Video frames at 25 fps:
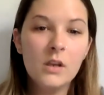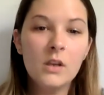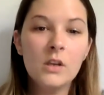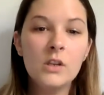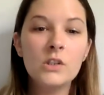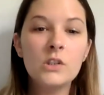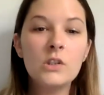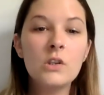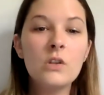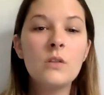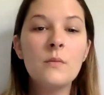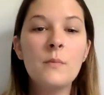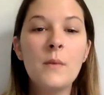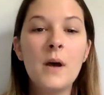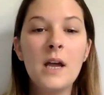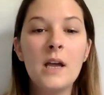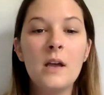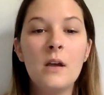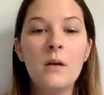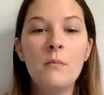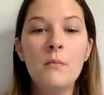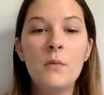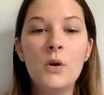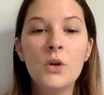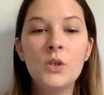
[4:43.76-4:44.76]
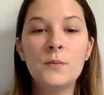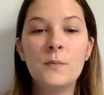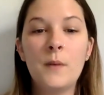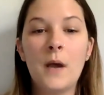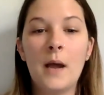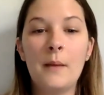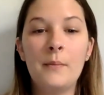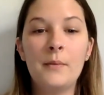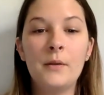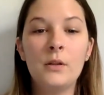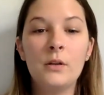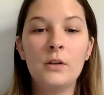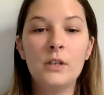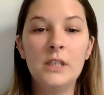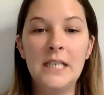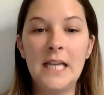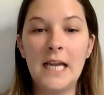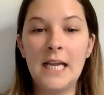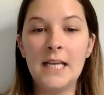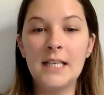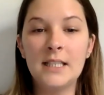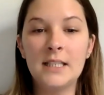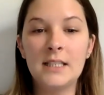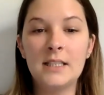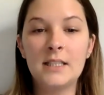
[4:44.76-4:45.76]
So the most popular
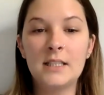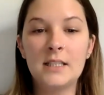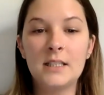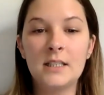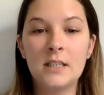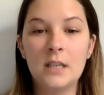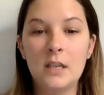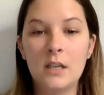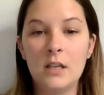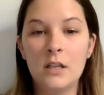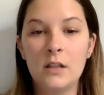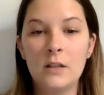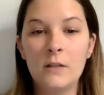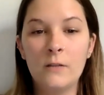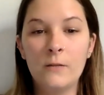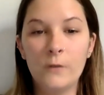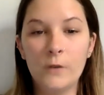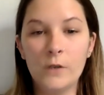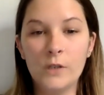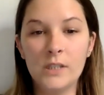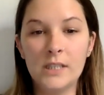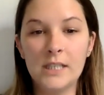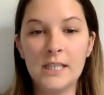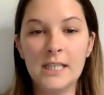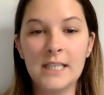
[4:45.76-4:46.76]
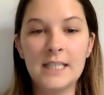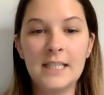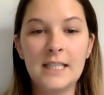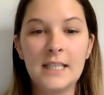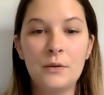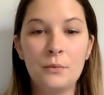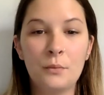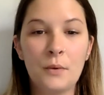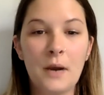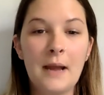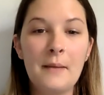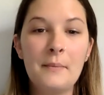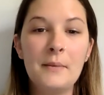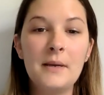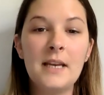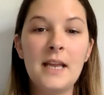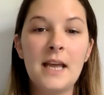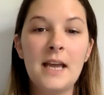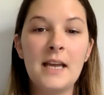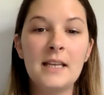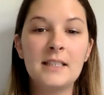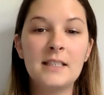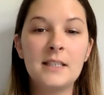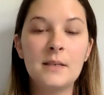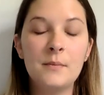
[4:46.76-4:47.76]
tests, the first is the rapid
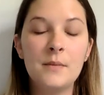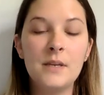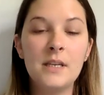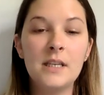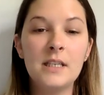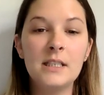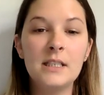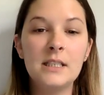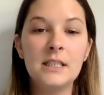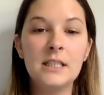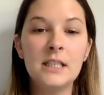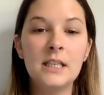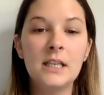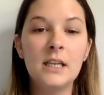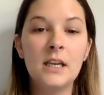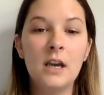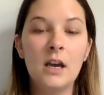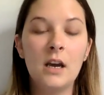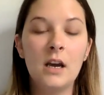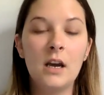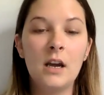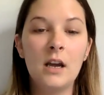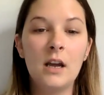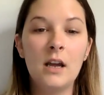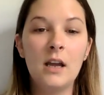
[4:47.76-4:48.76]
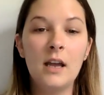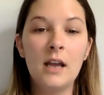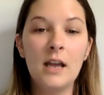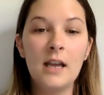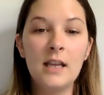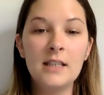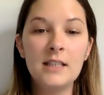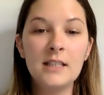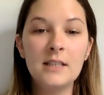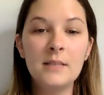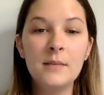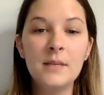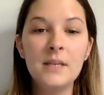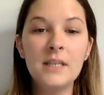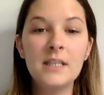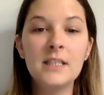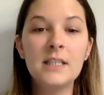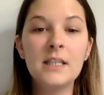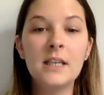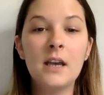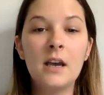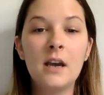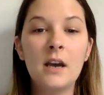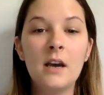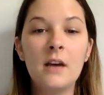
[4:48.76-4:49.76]
estimate
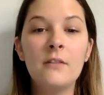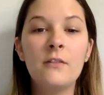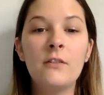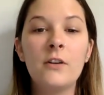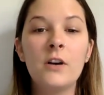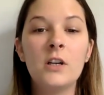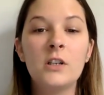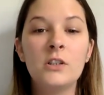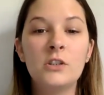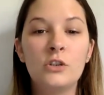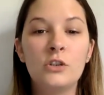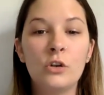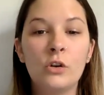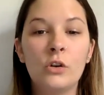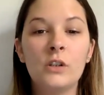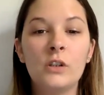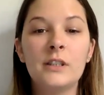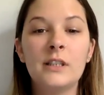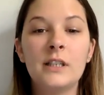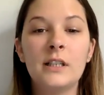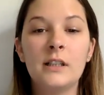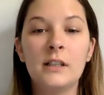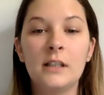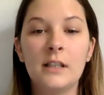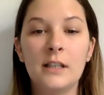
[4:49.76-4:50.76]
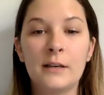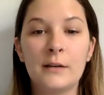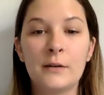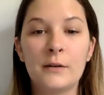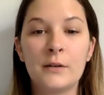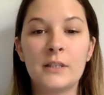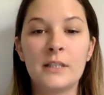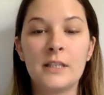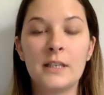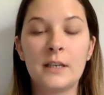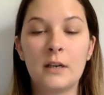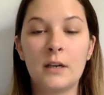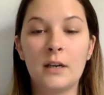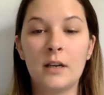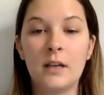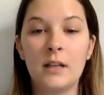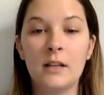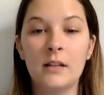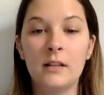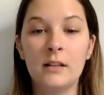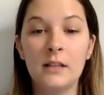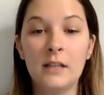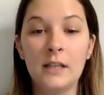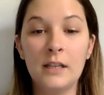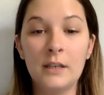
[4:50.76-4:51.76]
of adult
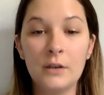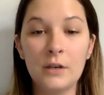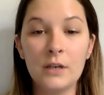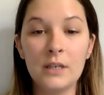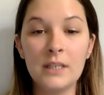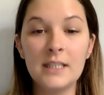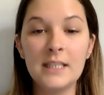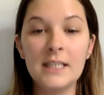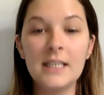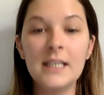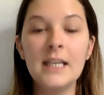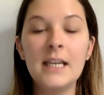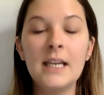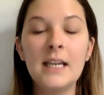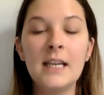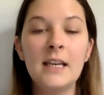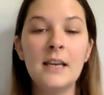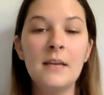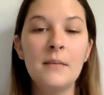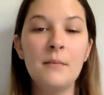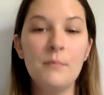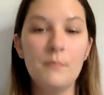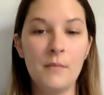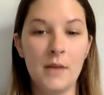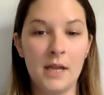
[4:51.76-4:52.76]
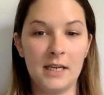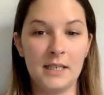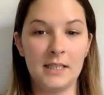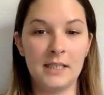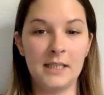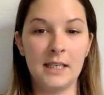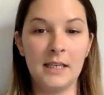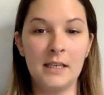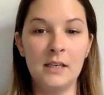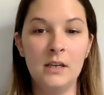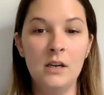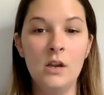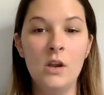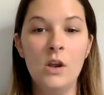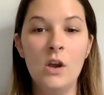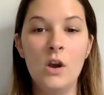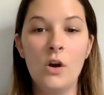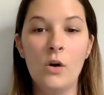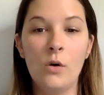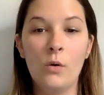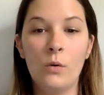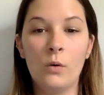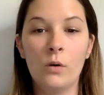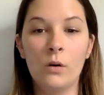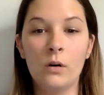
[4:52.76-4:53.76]
literacy in medicine,
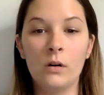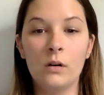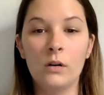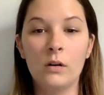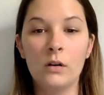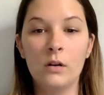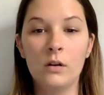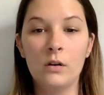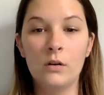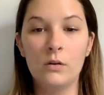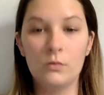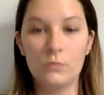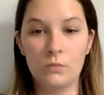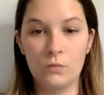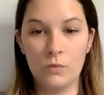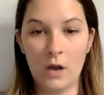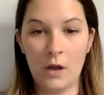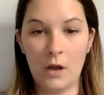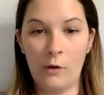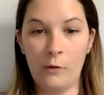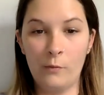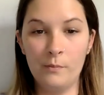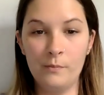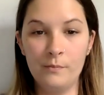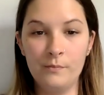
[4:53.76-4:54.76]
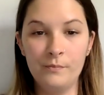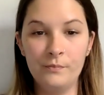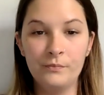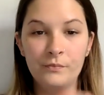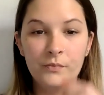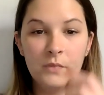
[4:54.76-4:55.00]
or REALM,